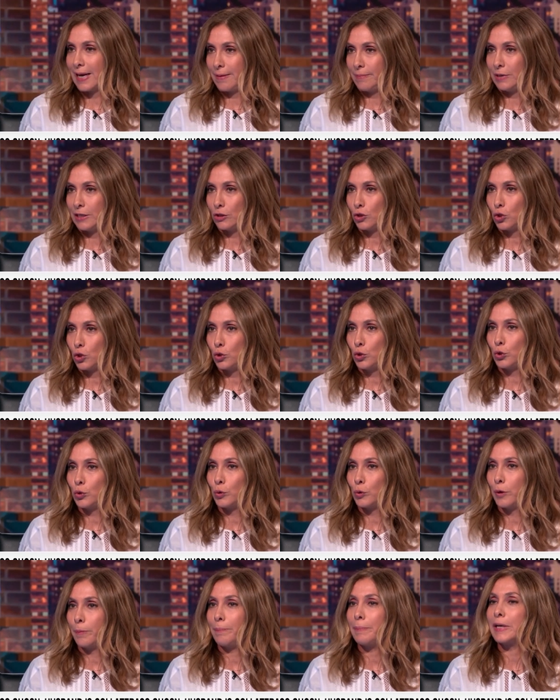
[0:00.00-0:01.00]
damage
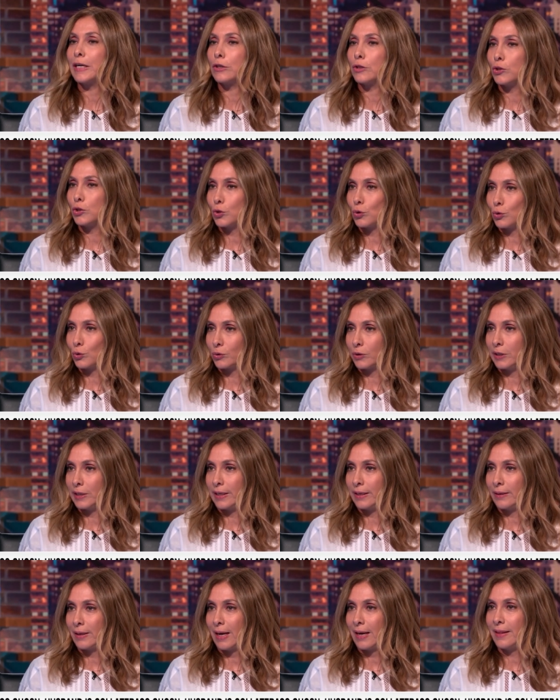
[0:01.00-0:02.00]
to a bigger
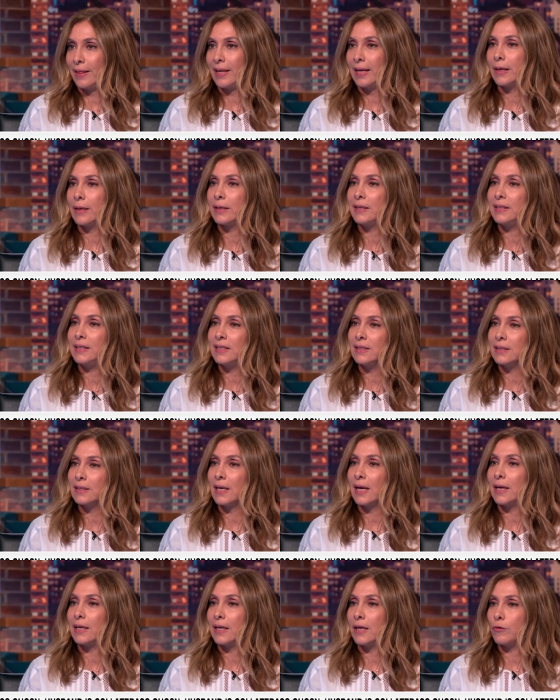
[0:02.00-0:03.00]
story. I think
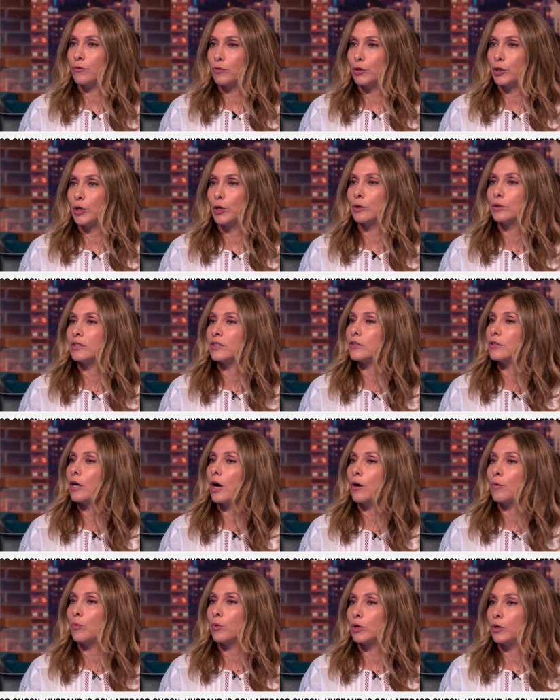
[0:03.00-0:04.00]
Nissan and Renault did
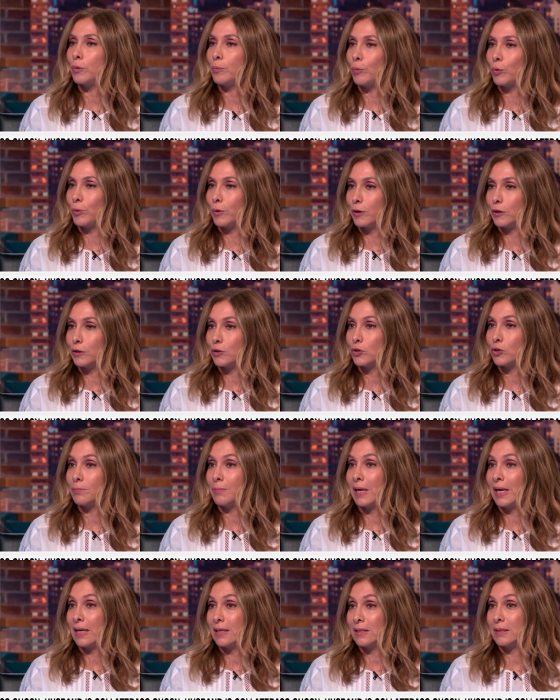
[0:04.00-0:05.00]
not want to merge.
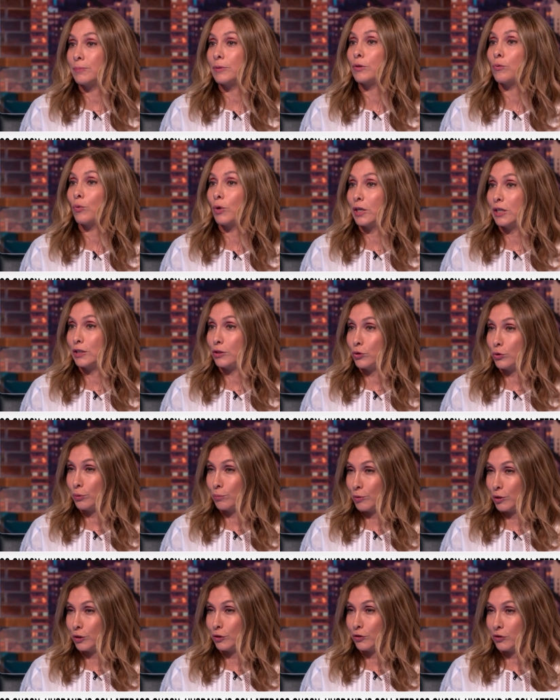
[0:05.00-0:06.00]
My husband wanted to
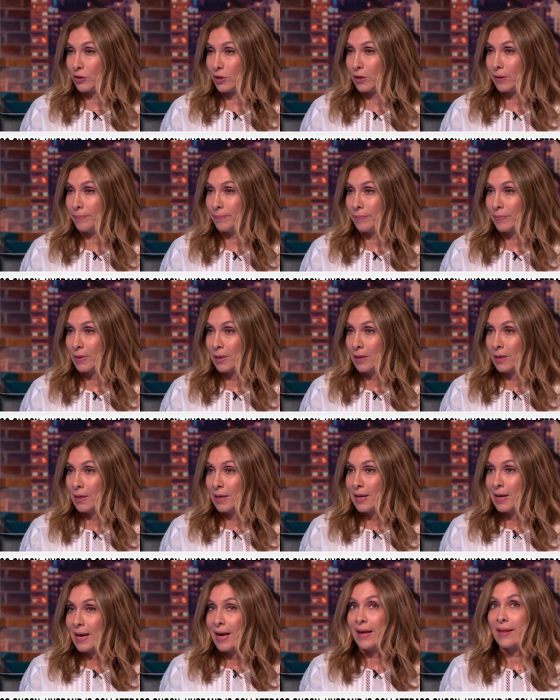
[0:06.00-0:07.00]
merge them.
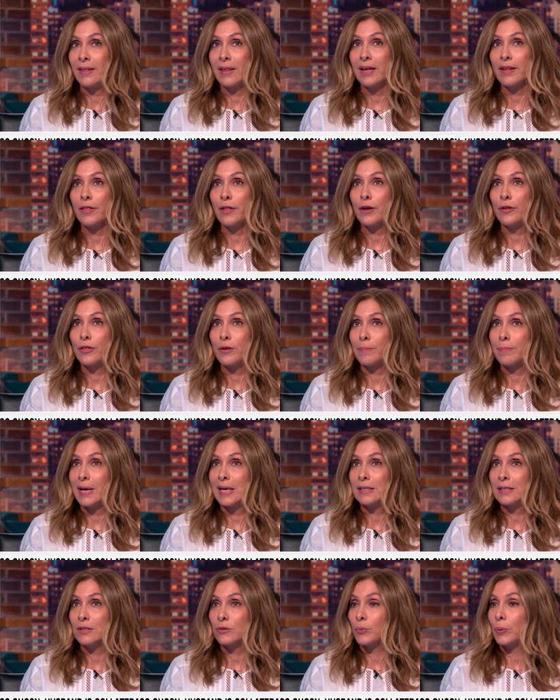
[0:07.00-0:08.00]
And they thought the
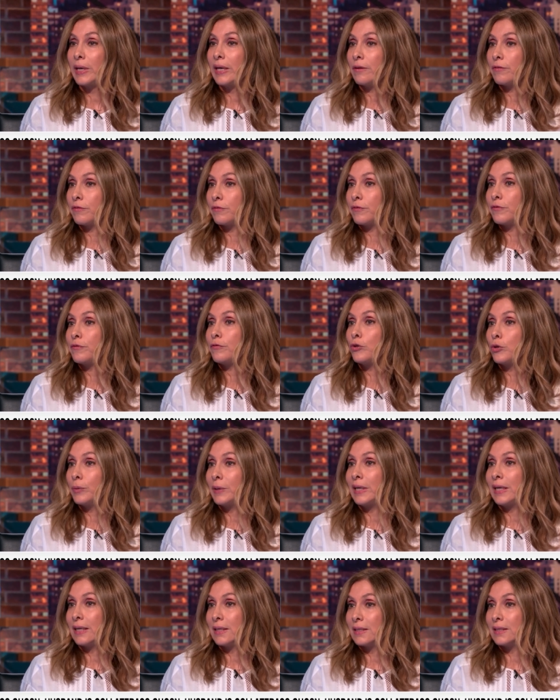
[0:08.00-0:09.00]
best way of
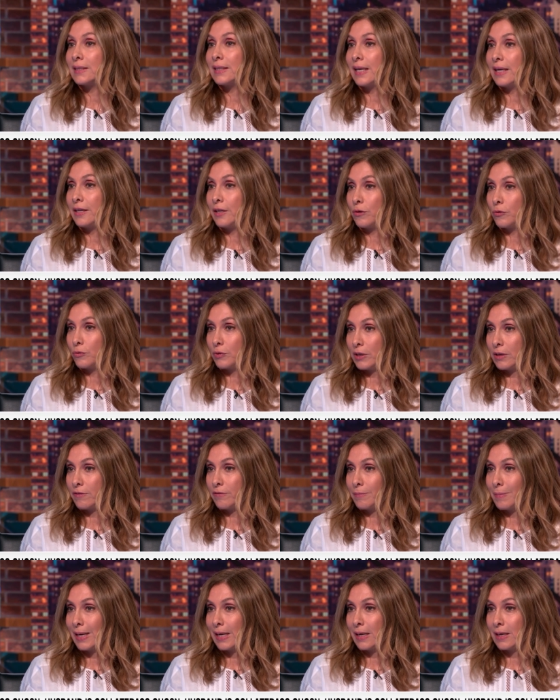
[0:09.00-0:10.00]
doing it is getting rid
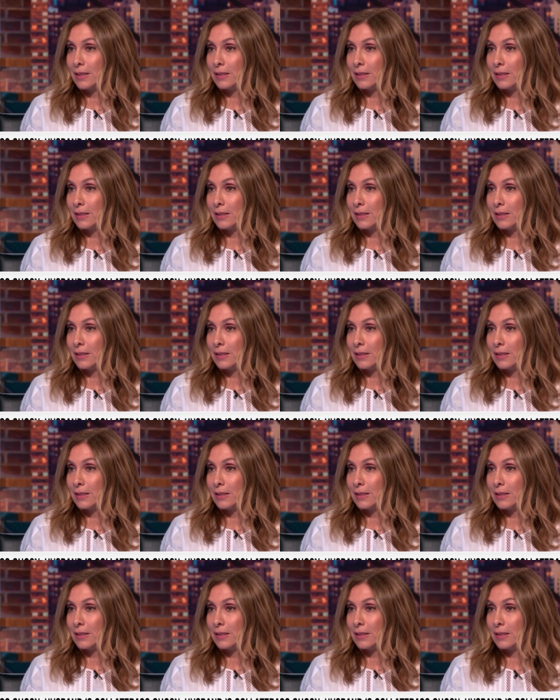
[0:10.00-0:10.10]
of my